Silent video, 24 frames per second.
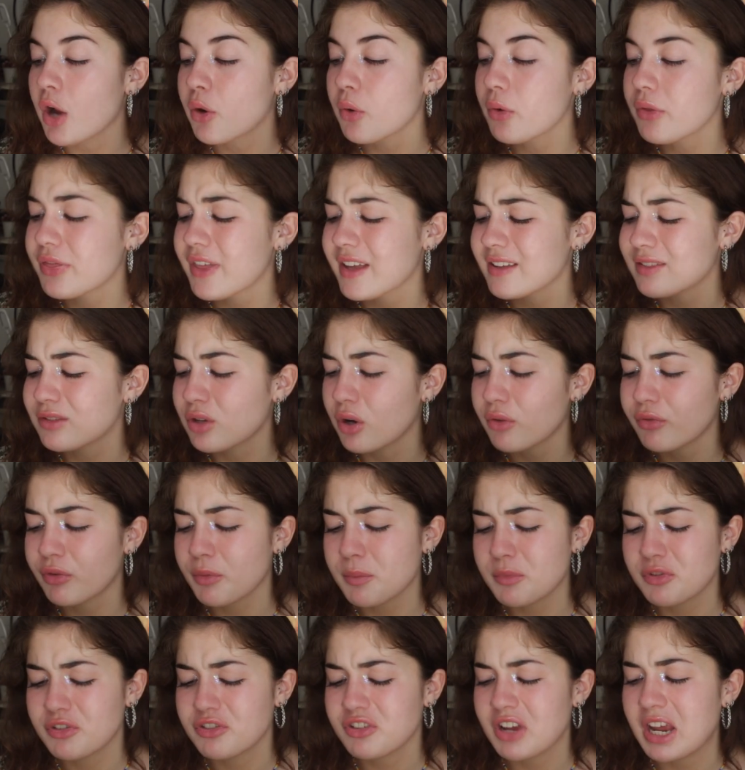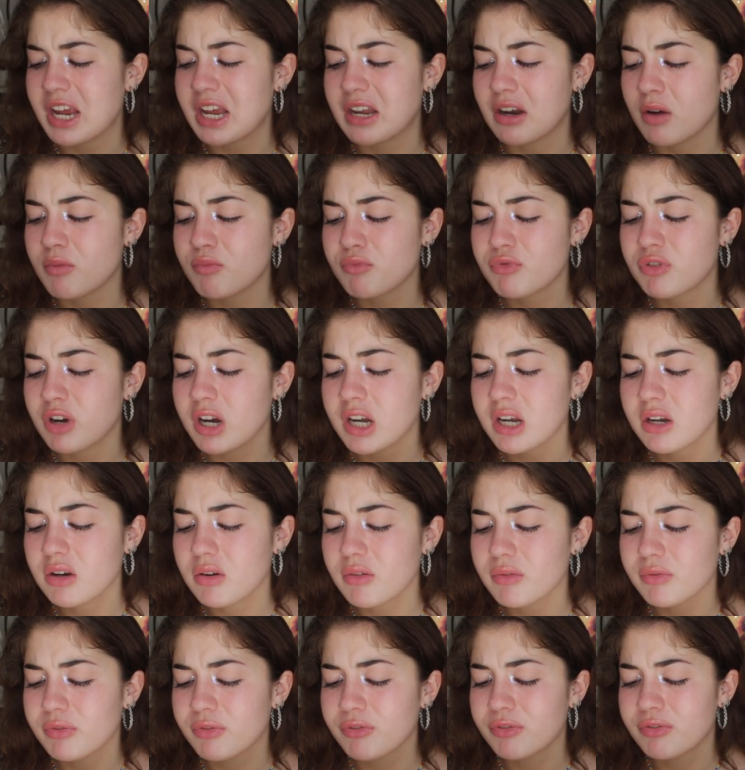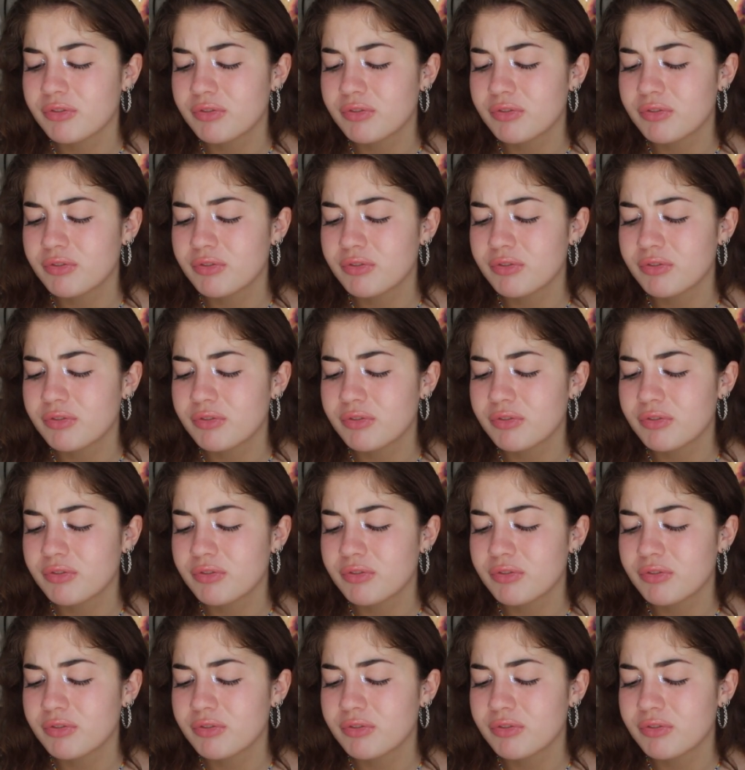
I got this top from SHEIN. I'm really not